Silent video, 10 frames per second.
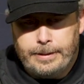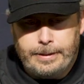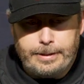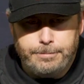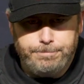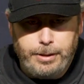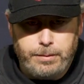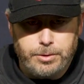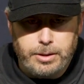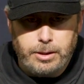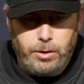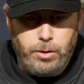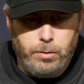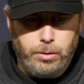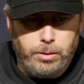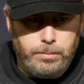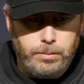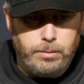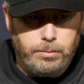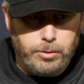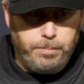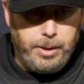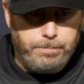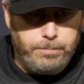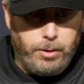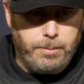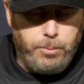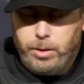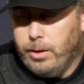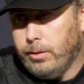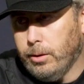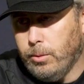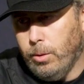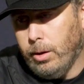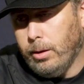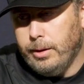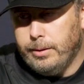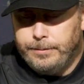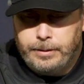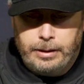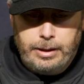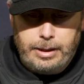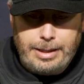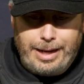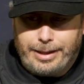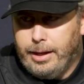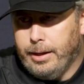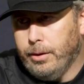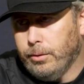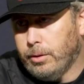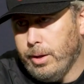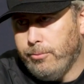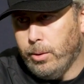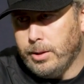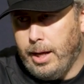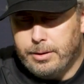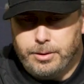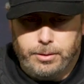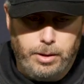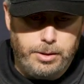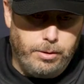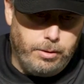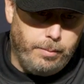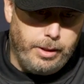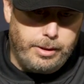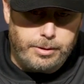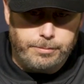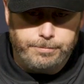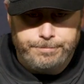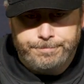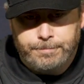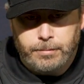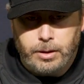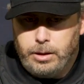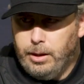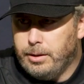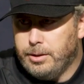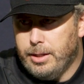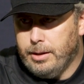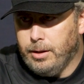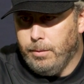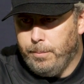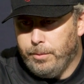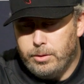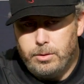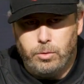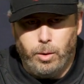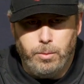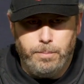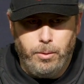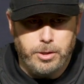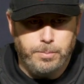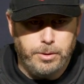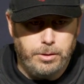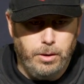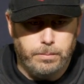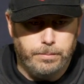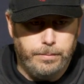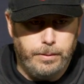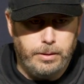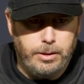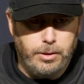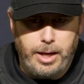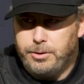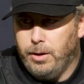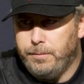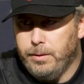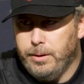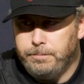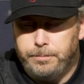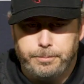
Uh, obviously, the turnover was a big turning point in the third quarter, and then not getting it on three, four downs in the red zone. I mean, that's you'd like to say you come up with 21 points, but you don't. And so hats off to them.